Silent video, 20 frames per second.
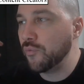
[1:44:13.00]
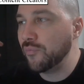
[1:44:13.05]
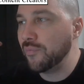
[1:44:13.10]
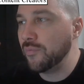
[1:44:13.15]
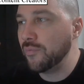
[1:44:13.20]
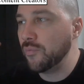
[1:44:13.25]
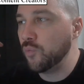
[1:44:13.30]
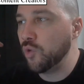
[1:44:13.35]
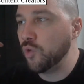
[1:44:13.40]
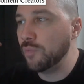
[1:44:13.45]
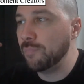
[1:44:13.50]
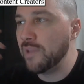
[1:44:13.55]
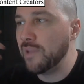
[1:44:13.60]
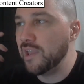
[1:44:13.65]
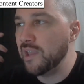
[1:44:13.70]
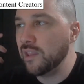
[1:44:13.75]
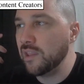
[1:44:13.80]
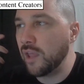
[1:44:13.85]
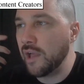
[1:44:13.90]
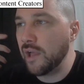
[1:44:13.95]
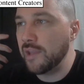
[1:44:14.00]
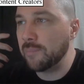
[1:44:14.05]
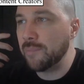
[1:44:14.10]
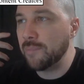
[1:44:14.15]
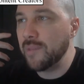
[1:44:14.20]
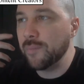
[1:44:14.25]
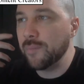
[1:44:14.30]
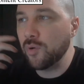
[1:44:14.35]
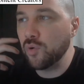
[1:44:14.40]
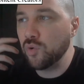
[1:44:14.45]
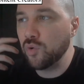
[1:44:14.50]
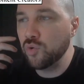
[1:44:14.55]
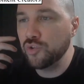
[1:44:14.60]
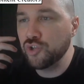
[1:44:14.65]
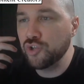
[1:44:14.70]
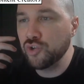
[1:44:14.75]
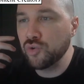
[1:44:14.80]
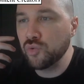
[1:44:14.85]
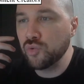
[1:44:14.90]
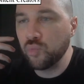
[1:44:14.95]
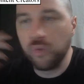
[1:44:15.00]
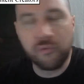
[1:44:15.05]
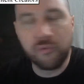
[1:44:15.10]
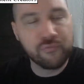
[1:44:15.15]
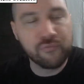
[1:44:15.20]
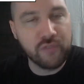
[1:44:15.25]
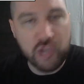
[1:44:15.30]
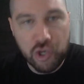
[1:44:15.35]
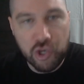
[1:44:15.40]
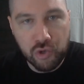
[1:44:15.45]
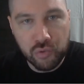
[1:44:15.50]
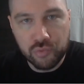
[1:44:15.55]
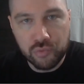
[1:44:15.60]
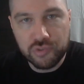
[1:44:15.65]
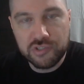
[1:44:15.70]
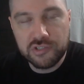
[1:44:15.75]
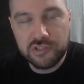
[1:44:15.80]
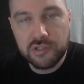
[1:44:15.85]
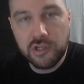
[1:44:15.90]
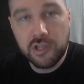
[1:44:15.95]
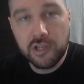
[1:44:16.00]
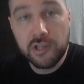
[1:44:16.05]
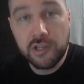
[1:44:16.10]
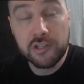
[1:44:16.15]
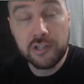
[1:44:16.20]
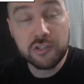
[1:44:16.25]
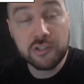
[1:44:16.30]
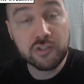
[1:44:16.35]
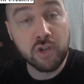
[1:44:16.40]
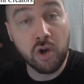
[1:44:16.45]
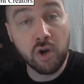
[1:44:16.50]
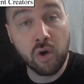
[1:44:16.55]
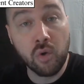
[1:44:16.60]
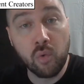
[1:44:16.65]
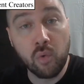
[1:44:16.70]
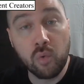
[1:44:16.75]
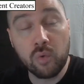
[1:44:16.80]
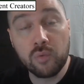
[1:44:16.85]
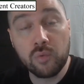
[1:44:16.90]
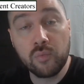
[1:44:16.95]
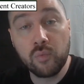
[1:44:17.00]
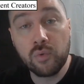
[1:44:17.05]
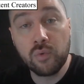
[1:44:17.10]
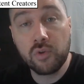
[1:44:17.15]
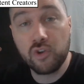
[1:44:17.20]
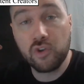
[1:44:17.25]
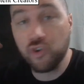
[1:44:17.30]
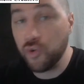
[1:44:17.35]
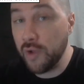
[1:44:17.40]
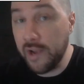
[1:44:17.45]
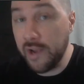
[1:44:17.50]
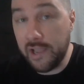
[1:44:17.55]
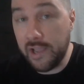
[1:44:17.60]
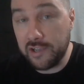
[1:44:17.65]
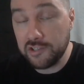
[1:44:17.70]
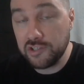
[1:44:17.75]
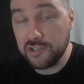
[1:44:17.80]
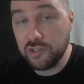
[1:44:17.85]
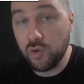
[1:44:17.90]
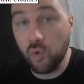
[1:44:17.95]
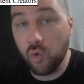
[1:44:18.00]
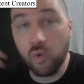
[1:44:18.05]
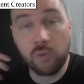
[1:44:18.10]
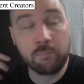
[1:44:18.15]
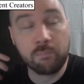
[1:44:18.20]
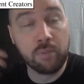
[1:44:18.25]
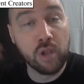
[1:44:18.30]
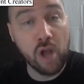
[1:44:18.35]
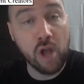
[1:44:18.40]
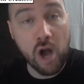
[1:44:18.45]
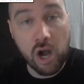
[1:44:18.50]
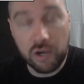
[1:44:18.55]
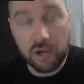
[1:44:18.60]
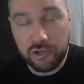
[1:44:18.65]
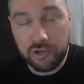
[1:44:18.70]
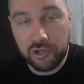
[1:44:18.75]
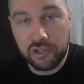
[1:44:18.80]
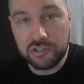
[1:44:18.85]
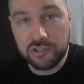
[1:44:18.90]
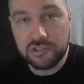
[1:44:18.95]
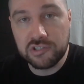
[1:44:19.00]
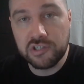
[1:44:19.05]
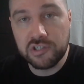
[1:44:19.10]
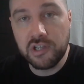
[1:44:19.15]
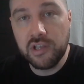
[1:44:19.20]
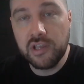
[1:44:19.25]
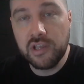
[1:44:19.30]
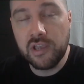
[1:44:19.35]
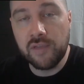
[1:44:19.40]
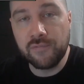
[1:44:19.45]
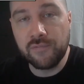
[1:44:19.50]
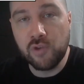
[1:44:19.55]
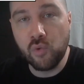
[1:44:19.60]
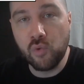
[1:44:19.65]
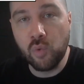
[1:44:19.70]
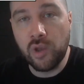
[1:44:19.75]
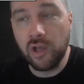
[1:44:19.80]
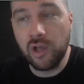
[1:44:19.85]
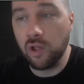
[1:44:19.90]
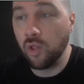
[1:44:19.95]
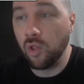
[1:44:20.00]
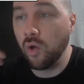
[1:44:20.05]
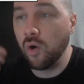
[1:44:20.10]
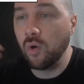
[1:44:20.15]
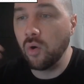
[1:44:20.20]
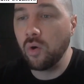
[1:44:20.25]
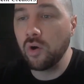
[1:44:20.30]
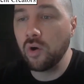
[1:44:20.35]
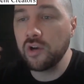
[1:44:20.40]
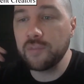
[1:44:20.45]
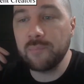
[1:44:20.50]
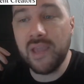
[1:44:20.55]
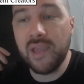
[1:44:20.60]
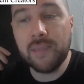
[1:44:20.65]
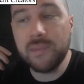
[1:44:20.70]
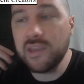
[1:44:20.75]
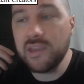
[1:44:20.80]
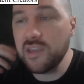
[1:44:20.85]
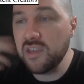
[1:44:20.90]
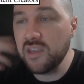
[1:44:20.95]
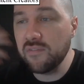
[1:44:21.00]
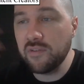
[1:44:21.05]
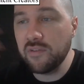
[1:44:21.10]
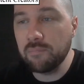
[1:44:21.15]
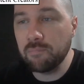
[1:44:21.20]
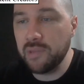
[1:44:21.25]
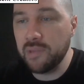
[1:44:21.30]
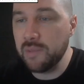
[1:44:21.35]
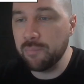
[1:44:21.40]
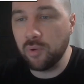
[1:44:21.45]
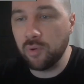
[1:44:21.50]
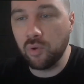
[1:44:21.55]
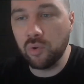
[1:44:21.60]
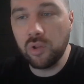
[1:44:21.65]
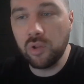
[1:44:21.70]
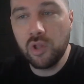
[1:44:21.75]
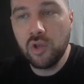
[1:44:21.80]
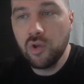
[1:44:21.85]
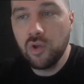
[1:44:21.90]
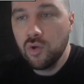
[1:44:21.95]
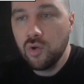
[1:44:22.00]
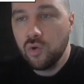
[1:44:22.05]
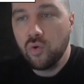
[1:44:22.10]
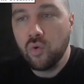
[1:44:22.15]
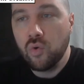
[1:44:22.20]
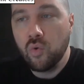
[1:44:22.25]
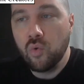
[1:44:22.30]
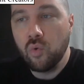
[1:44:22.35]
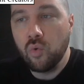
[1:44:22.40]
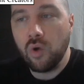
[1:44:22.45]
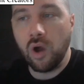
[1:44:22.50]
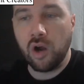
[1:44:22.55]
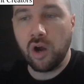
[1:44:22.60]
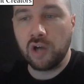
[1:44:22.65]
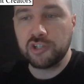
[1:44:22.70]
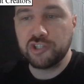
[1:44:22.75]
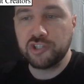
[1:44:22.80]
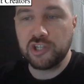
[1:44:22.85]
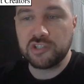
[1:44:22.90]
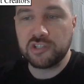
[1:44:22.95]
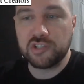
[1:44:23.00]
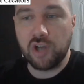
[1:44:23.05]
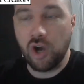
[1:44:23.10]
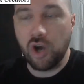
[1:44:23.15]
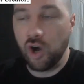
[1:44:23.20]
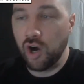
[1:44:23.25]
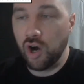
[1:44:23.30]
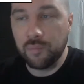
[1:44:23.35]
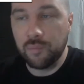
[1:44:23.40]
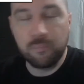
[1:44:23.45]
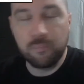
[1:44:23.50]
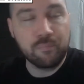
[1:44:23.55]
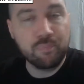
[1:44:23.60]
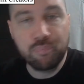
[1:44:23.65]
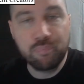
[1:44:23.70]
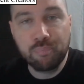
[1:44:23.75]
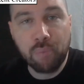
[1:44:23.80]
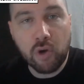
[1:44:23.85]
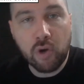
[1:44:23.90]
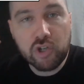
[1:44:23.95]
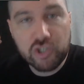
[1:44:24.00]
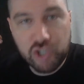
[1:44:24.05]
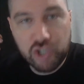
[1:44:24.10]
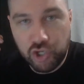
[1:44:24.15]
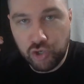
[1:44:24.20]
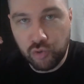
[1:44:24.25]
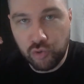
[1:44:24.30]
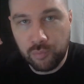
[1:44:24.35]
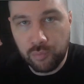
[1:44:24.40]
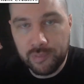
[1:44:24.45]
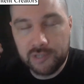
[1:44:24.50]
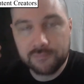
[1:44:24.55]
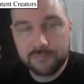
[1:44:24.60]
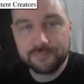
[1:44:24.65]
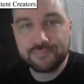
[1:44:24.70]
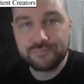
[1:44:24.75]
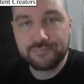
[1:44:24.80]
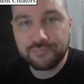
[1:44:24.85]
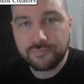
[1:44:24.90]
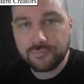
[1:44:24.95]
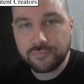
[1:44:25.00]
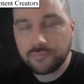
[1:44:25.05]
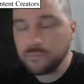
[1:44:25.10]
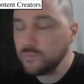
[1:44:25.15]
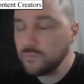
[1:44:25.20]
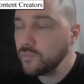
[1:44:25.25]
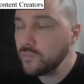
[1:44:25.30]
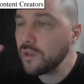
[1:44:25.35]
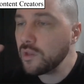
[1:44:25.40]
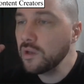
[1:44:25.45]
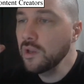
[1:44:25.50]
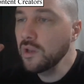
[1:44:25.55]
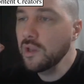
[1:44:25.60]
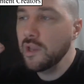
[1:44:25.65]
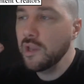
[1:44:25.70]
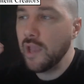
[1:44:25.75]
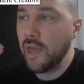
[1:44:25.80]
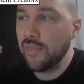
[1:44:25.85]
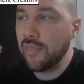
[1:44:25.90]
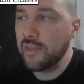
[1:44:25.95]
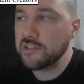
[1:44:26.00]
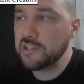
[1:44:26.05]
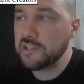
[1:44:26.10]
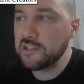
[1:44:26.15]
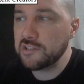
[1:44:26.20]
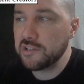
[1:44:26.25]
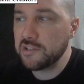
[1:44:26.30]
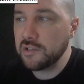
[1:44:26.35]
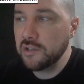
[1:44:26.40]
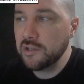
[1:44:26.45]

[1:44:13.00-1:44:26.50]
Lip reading: would be like people who do reviews. So critics or bloggers, if you will, or maybe even people who are just on Booktube. And this is